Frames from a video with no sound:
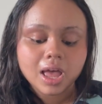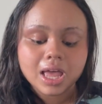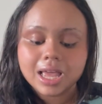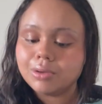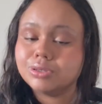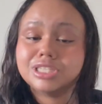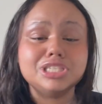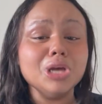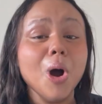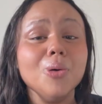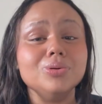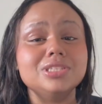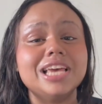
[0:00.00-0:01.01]
It was
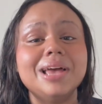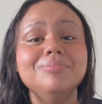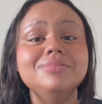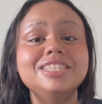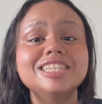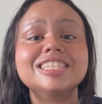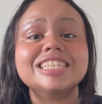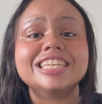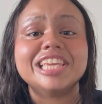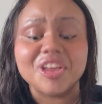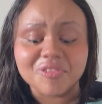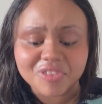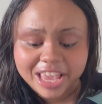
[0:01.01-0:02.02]
so tempting to
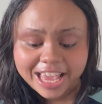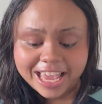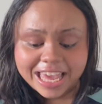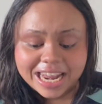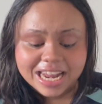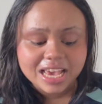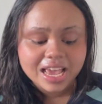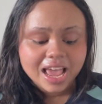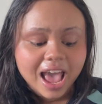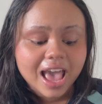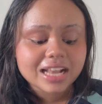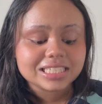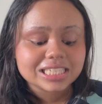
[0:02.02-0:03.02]
give in
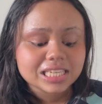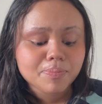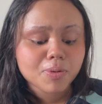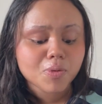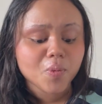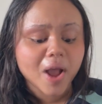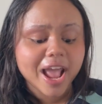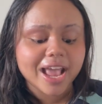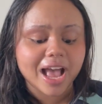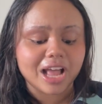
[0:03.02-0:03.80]
and slip away.